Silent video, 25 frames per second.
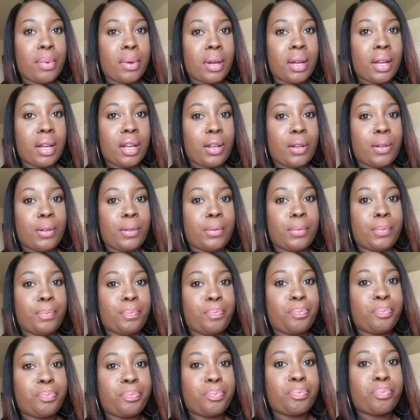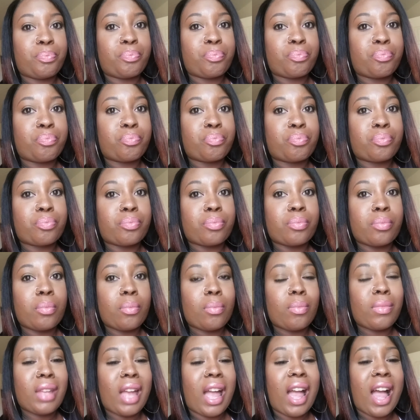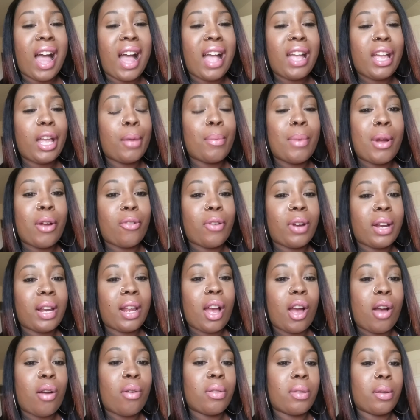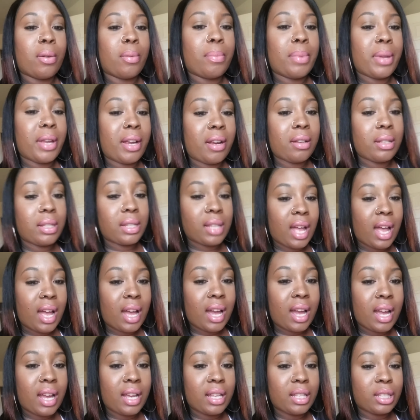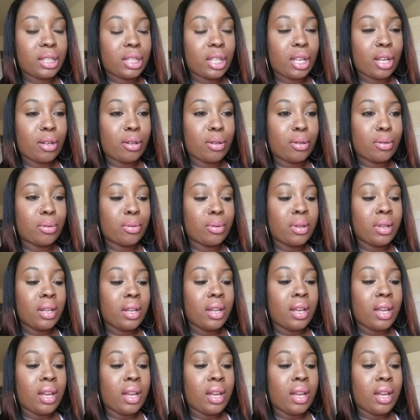But I am already on the bigger side, so